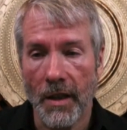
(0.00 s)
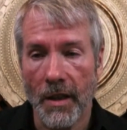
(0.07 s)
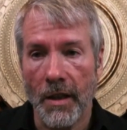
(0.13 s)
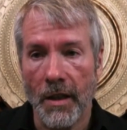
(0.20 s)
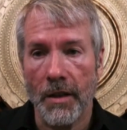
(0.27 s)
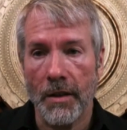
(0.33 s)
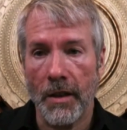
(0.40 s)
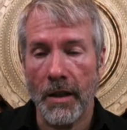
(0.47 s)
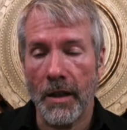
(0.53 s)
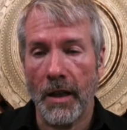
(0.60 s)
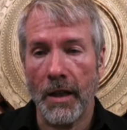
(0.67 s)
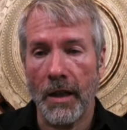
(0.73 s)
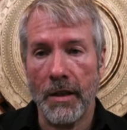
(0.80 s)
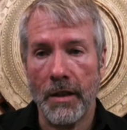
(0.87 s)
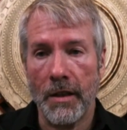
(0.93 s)
that
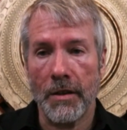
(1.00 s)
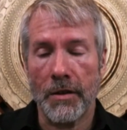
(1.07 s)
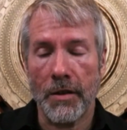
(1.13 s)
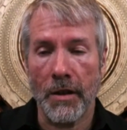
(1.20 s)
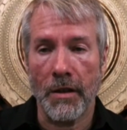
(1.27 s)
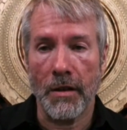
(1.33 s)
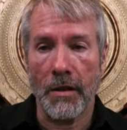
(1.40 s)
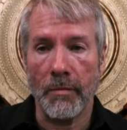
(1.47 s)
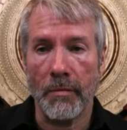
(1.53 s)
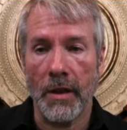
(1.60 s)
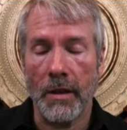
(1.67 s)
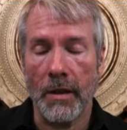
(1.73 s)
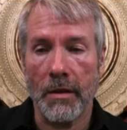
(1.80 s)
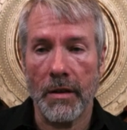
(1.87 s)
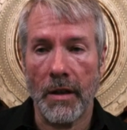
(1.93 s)
I needed to,
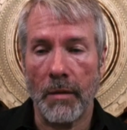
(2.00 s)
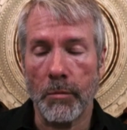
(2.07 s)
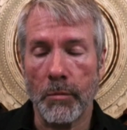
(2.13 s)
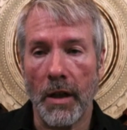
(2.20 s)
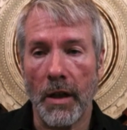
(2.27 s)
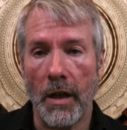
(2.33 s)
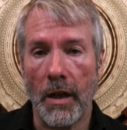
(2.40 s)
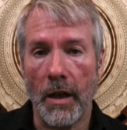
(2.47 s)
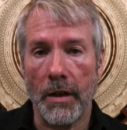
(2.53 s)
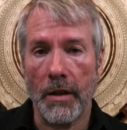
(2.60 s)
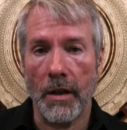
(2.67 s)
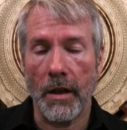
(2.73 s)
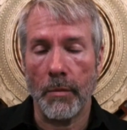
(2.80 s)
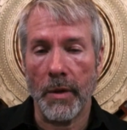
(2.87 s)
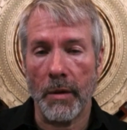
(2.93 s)
I'm God,
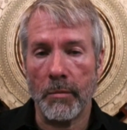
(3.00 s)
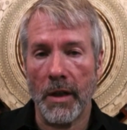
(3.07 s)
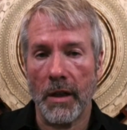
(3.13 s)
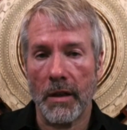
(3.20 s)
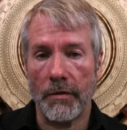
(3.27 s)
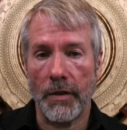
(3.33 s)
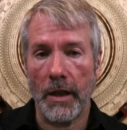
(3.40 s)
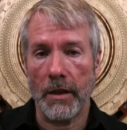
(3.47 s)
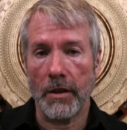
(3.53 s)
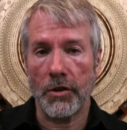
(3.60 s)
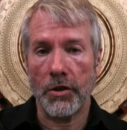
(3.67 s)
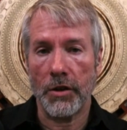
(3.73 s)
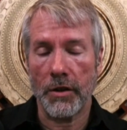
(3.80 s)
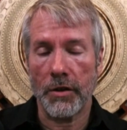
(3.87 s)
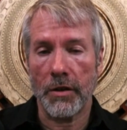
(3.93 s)
and I'm going to modify the
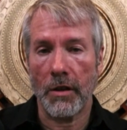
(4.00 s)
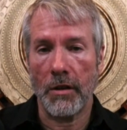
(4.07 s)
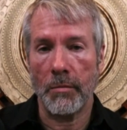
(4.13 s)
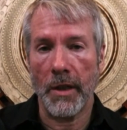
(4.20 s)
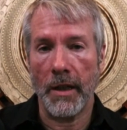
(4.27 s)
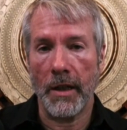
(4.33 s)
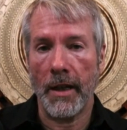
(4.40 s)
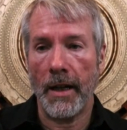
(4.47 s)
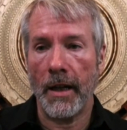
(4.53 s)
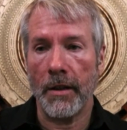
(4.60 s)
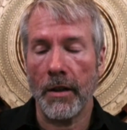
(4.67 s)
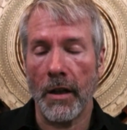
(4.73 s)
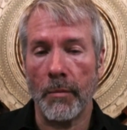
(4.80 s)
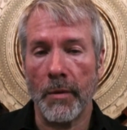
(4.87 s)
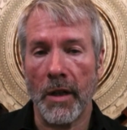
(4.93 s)
schist under Manhattan,
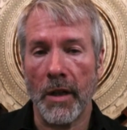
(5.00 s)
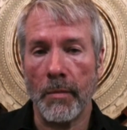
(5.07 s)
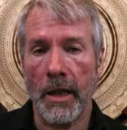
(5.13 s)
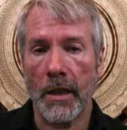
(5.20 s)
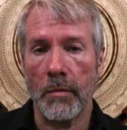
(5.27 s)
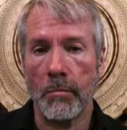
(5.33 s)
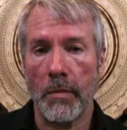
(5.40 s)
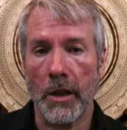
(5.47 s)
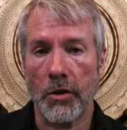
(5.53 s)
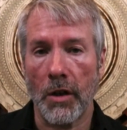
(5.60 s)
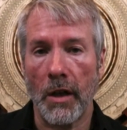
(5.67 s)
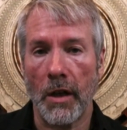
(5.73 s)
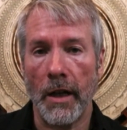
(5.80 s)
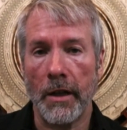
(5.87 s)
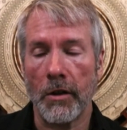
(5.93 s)
and I'm going to make it much
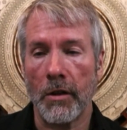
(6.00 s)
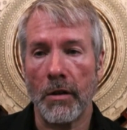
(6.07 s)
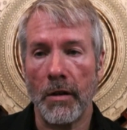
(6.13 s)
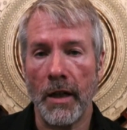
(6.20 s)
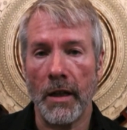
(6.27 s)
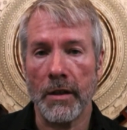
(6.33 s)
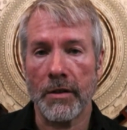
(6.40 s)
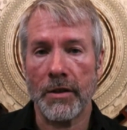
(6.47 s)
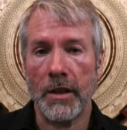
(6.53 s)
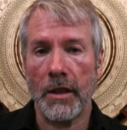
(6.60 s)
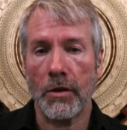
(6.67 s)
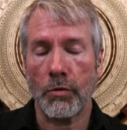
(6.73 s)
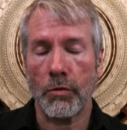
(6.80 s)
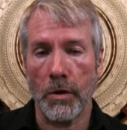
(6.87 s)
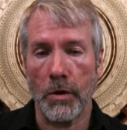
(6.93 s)
lighter and
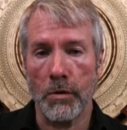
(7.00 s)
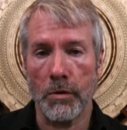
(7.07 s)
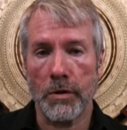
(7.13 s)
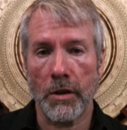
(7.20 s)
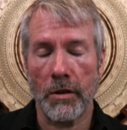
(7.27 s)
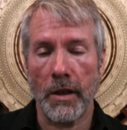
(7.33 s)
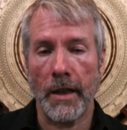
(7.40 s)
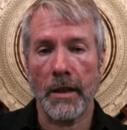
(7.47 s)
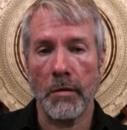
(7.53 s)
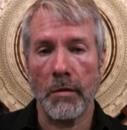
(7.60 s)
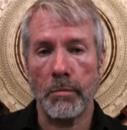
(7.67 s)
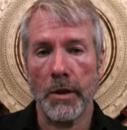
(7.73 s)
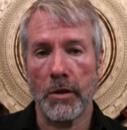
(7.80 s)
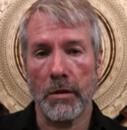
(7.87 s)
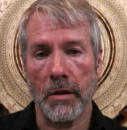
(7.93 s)
see-through so that I can
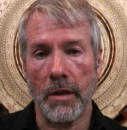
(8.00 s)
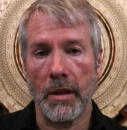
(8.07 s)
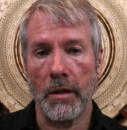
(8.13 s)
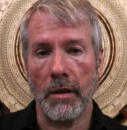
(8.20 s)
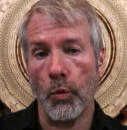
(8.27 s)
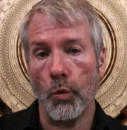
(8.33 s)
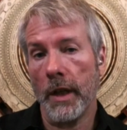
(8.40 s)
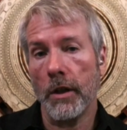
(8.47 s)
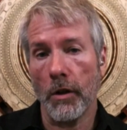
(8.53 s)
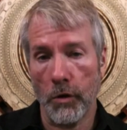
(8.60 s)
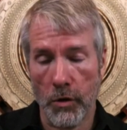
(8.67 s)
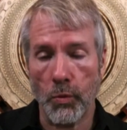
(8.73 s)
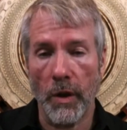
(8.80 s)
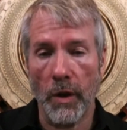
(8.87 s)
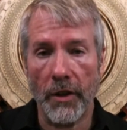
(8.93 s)
build
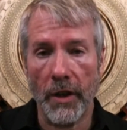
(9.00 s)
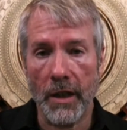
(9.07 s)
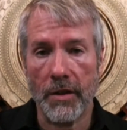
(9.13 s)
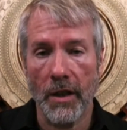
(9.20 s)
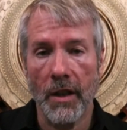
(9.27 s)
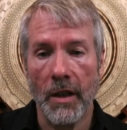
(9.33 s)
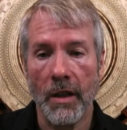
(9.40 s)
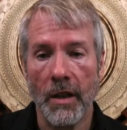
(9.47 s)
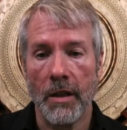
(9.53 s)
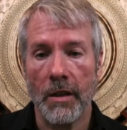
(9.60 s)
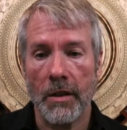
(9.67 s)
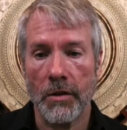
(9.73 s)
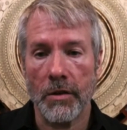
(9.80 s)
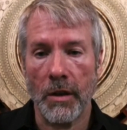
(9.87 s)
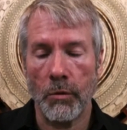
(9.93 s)
windows with it, you
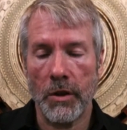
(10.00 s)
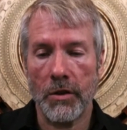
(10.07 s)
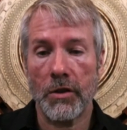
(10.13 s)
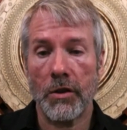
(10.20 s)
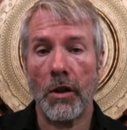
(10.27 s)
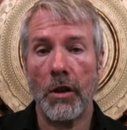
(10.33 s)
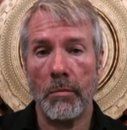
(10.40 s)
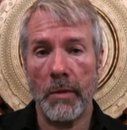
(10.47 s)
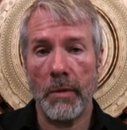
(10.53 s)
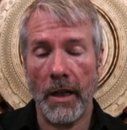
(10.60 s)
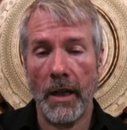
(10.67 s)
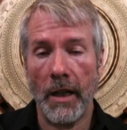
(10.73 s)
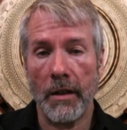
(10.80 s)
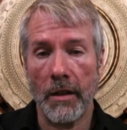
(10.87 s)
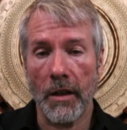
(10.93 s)
say, we just turn
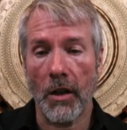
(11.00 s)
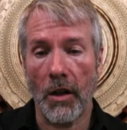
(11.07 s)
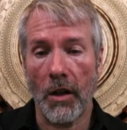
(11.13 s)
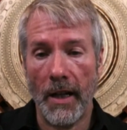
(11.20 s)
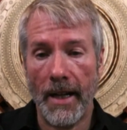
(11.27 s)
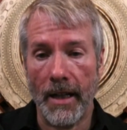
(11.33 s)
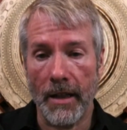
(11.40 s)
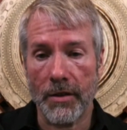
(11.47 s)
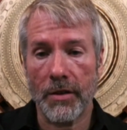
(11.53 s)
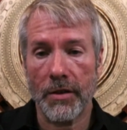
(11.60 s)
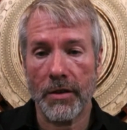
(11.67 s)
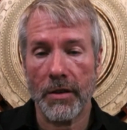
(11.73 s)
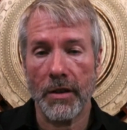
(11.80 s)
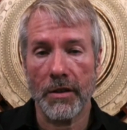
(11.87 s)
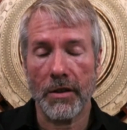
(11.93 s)
Manhattan into
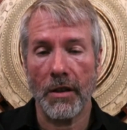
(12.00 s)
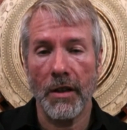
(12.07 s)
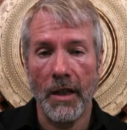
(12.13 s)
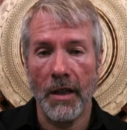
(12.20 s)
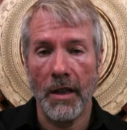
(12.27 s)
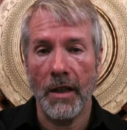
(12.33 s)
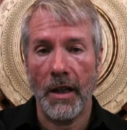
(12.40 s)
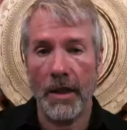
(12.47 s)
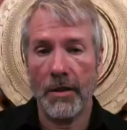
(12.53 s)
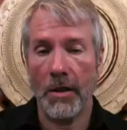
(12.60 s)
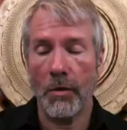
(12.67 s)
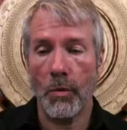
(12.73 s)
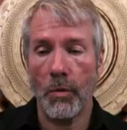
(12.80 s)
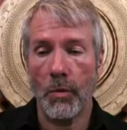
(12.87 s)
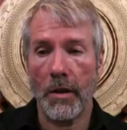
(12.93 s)
glass. And so I
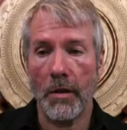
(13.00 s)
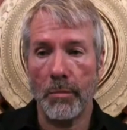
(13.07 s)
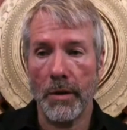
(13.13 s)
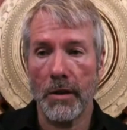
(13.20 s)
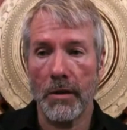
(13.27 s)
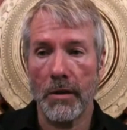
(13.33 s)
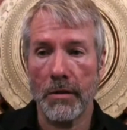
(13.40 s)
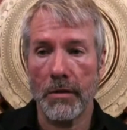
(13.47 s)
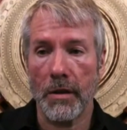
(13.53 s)
don't want to build